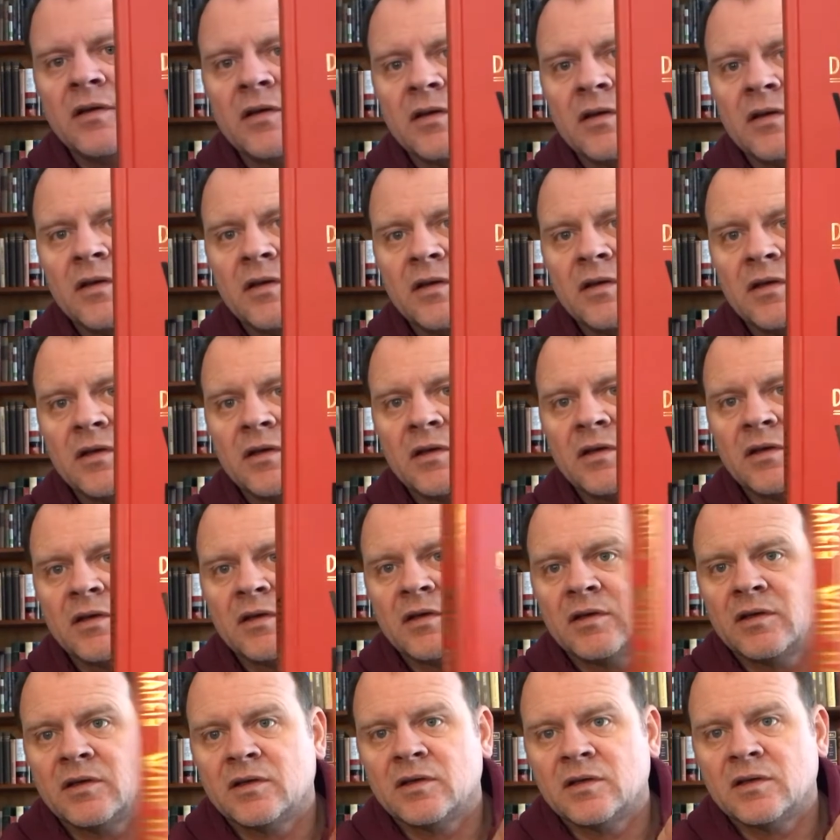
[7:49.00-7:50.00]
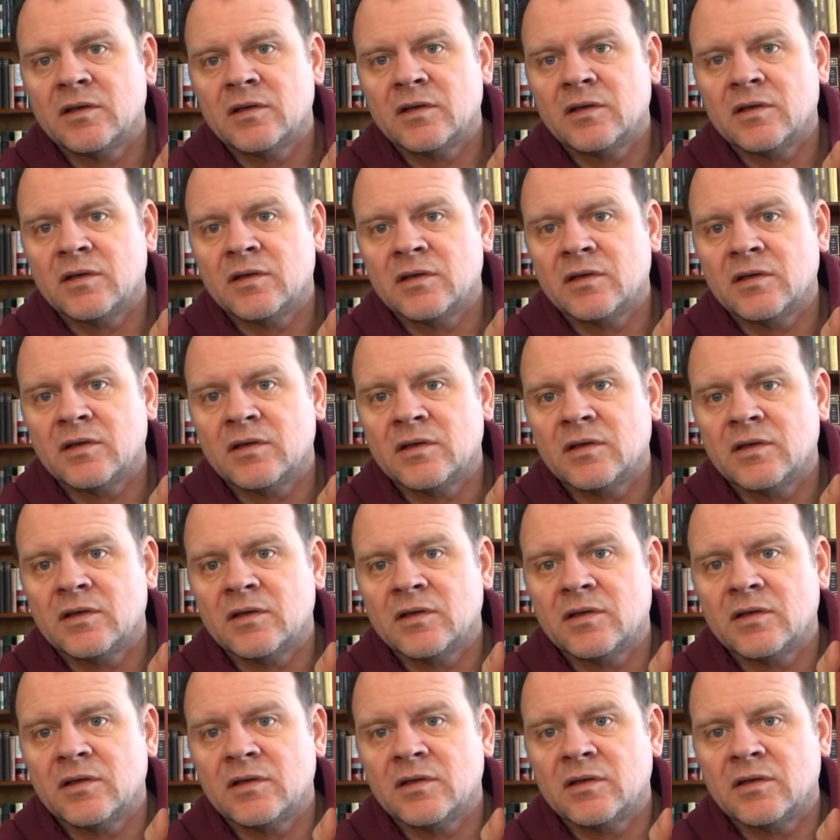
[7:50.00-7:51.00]

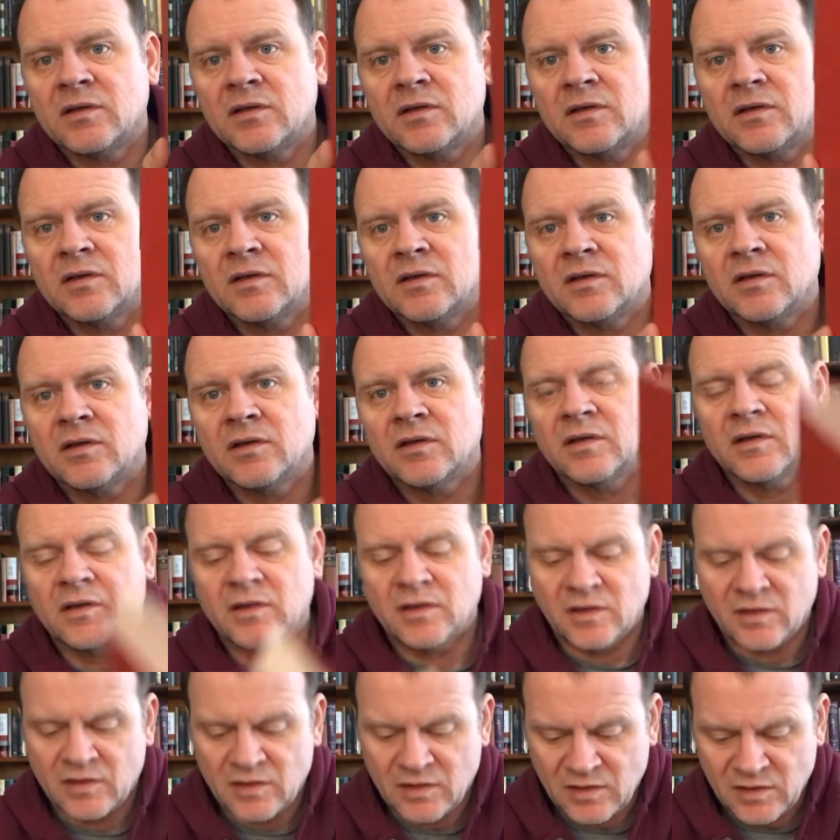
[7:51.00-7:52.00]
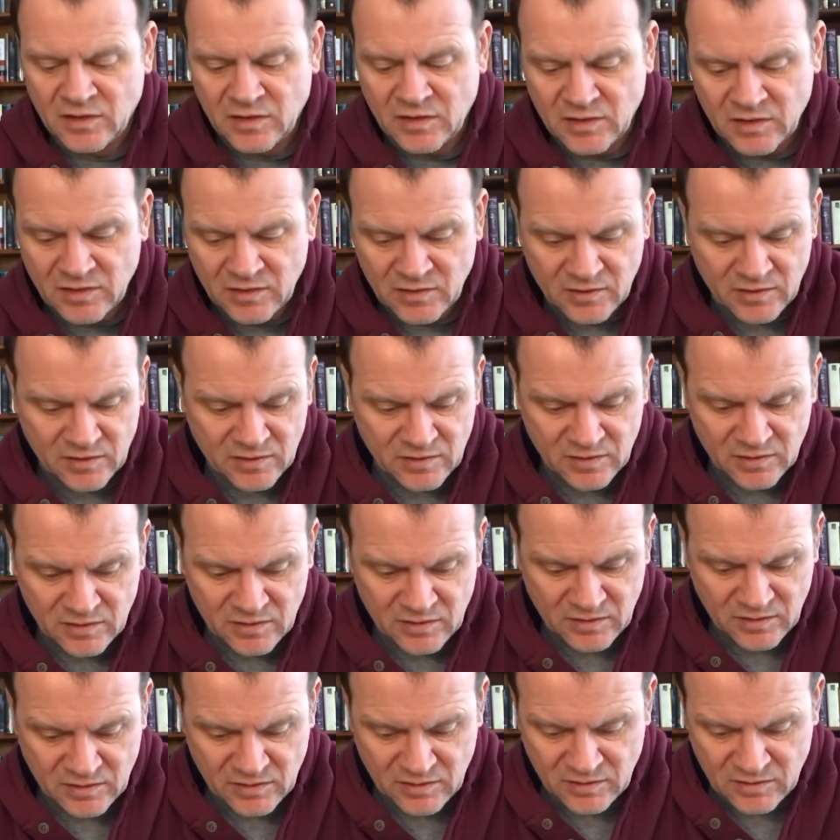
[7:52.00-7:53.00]

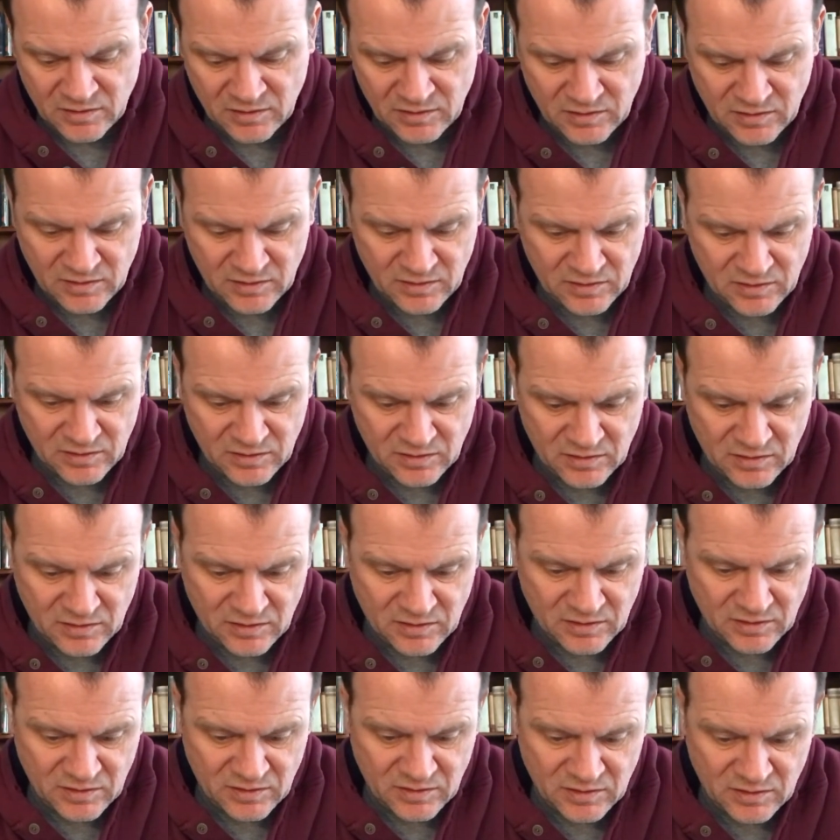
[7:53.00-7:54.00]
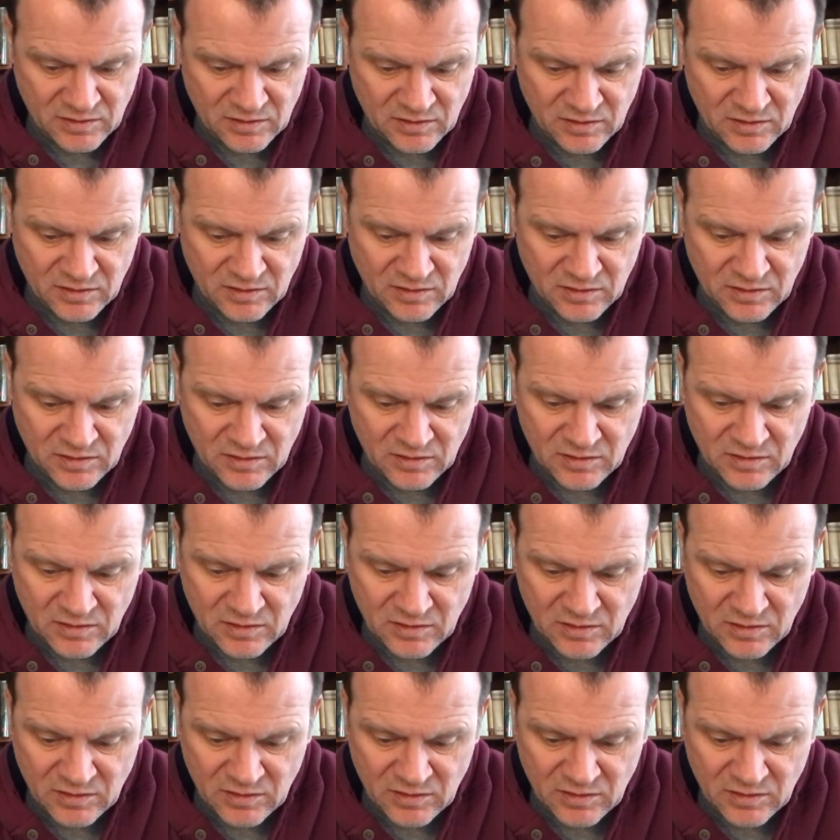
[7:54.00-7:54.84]
[no speech]